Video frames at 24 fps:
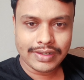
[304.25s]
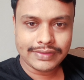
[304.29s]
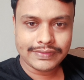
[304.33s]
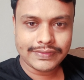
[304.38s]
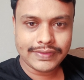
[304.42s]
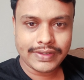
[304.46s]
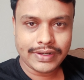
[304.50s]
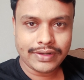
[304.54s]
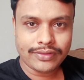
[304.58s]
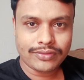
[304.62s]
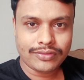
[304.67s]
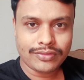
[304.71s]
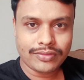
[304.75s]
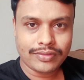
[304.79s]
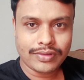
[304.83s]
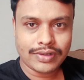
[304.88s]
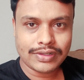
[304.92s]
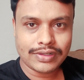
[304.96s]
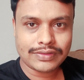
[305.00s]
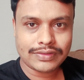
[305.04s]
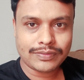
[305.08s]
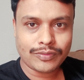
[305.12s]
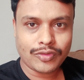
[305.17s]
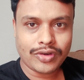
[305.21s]
that
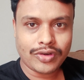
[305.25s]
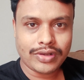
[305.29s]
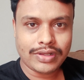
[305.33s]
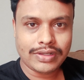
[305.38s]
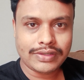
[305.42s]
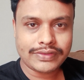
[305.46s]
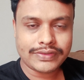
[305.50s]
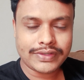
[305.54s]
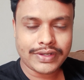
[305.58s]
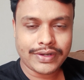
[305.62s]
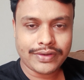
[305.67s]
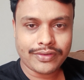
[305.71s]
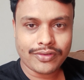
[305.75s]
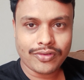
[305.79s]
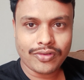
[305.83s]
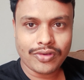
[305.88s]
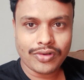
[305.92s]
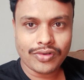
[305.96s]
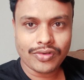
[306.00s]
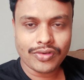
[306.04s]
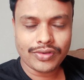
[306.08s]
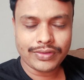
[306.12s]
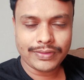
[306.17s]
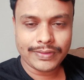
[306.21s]
Google's models and all
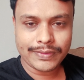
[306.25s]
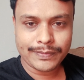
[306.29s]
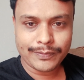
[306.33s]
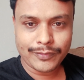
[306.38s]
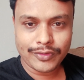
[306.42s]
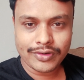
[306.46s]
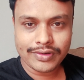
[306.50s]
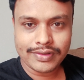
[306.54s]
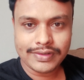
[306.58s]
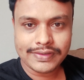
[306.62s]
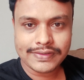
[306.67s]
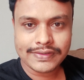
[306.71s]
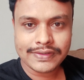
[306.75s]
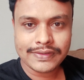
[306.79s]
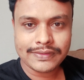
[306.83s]
other models.